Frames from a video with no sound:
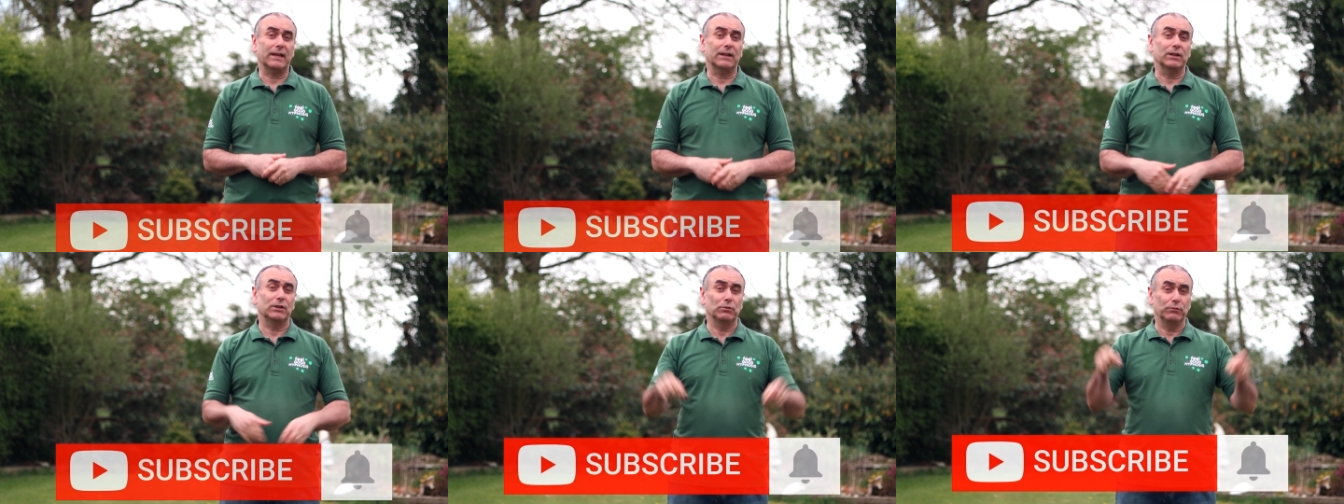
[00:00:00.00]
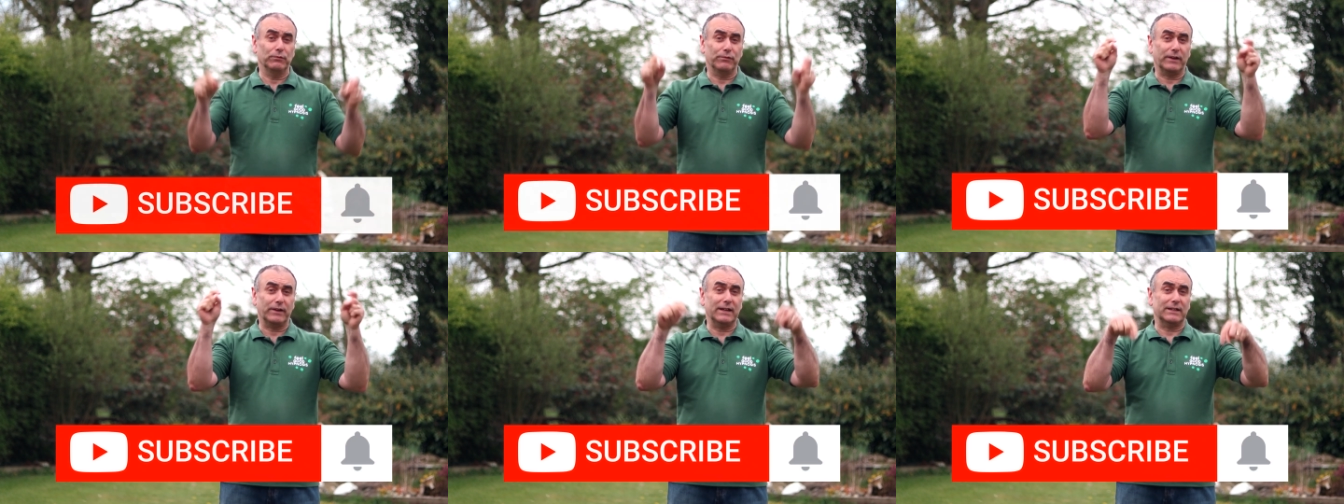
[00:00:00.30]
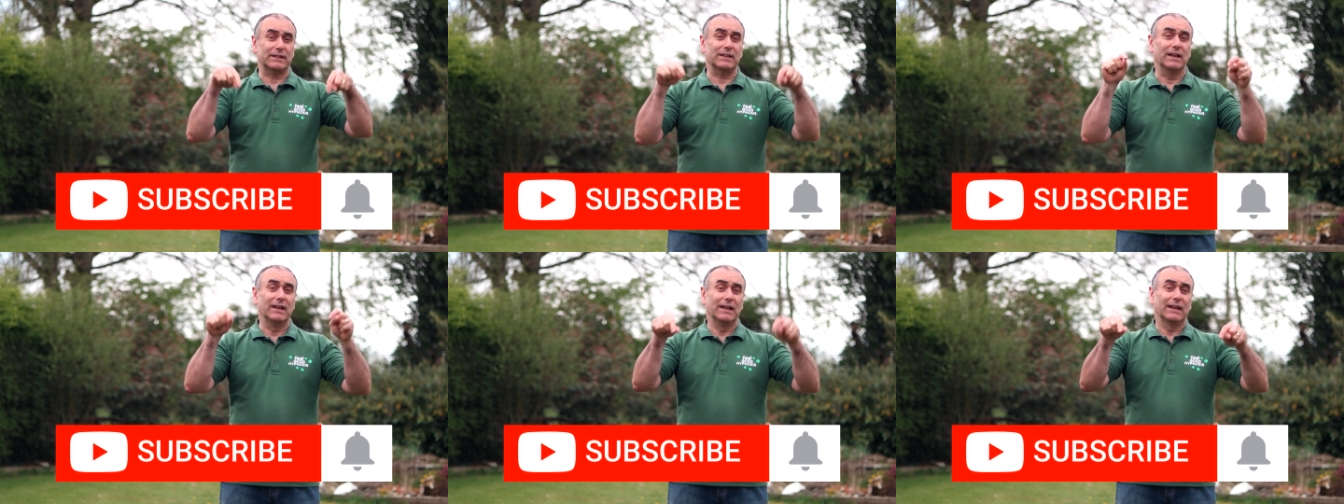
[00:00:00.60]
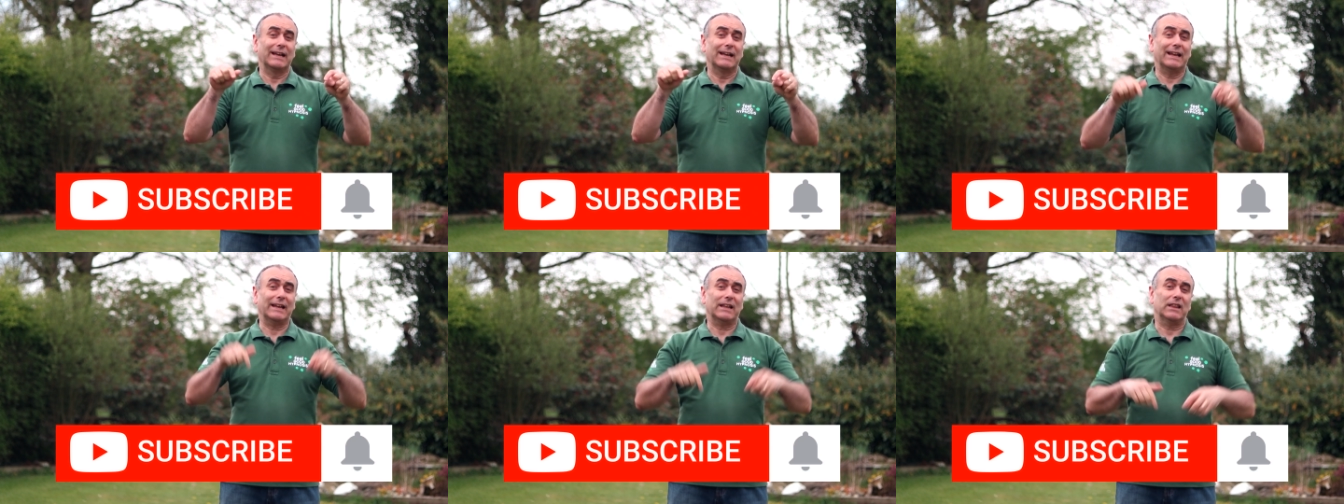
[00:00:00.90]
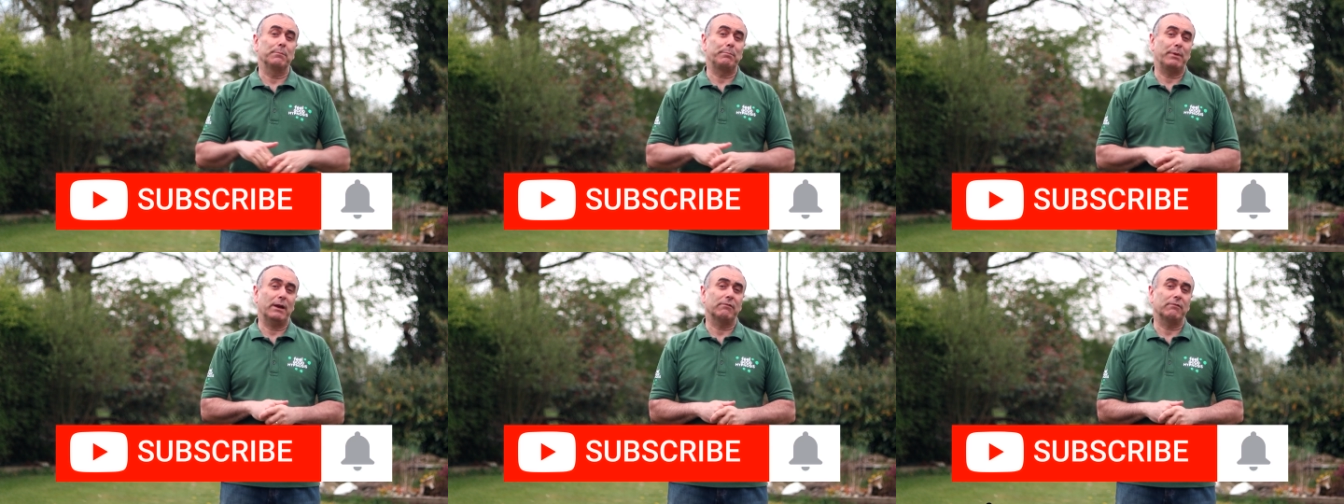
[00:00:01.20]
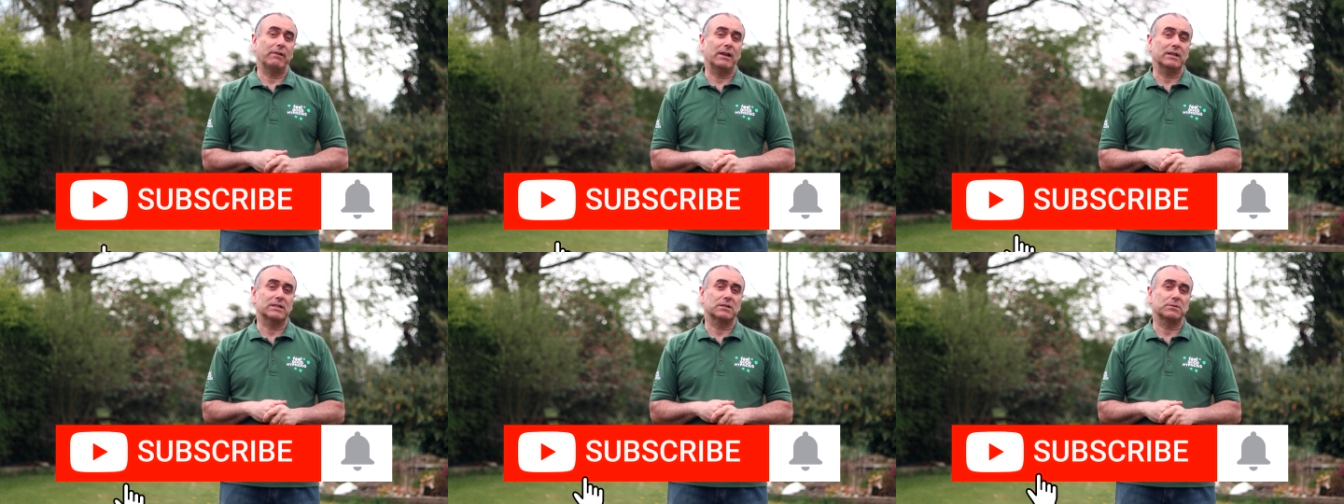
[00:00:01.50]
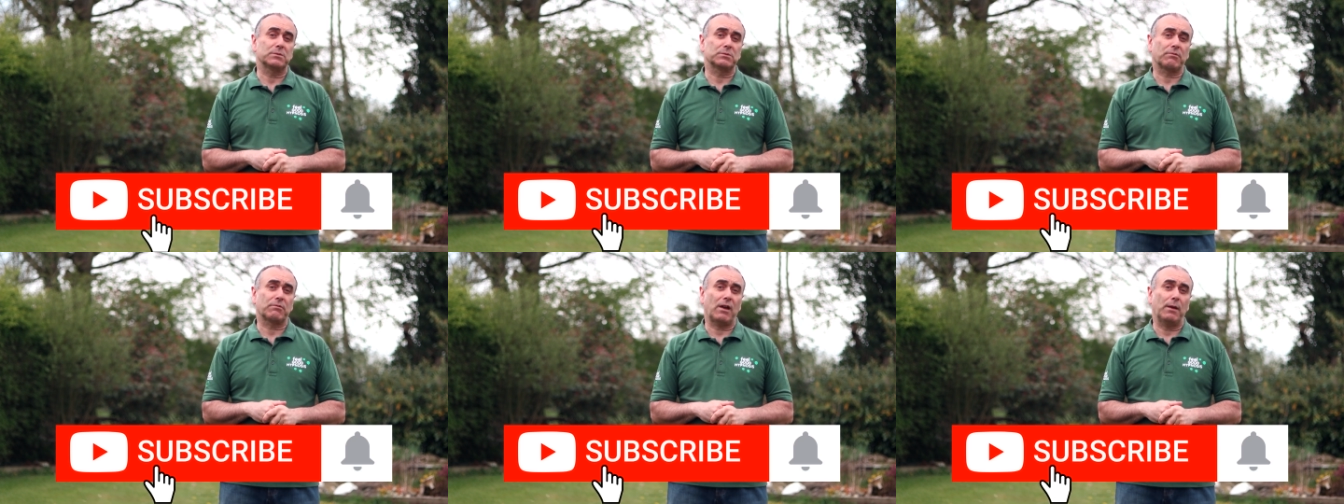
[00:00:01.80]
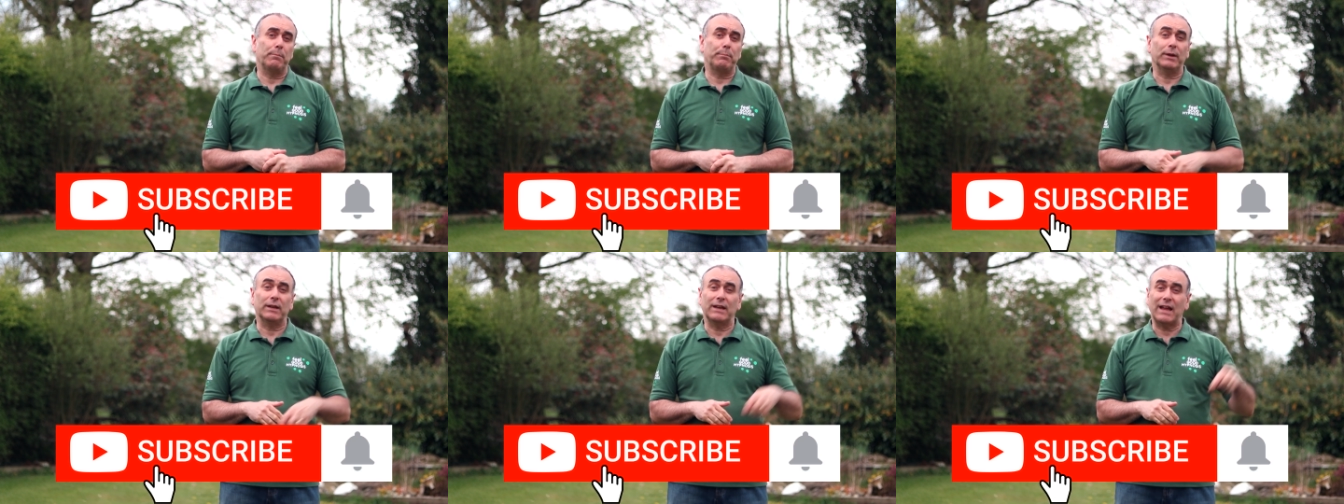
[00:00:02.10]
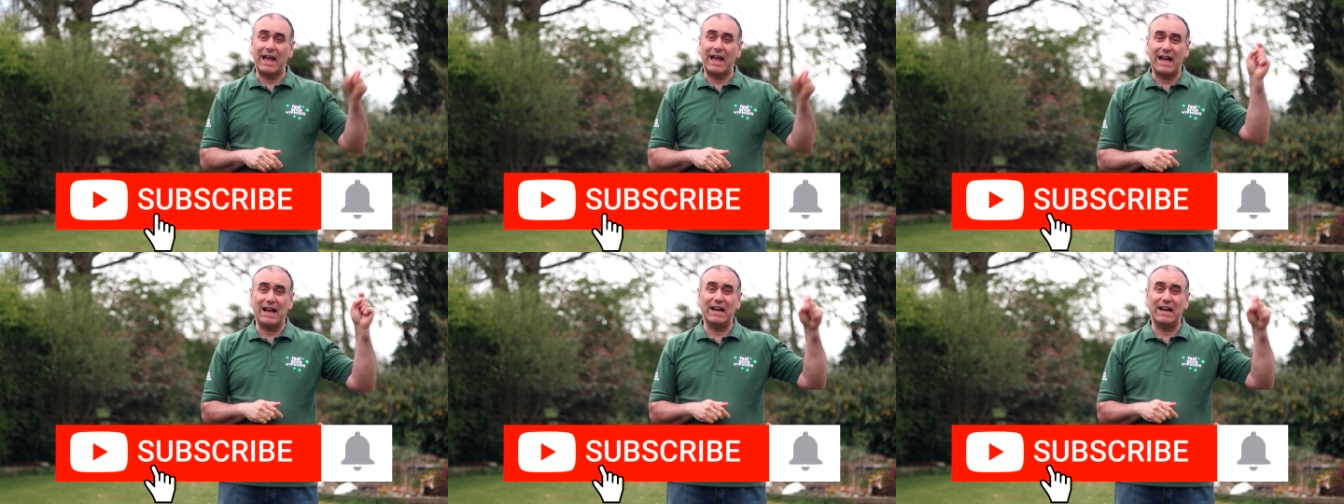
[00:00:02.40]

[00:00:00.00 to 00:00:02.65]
and don't forget to click the big red subscribe button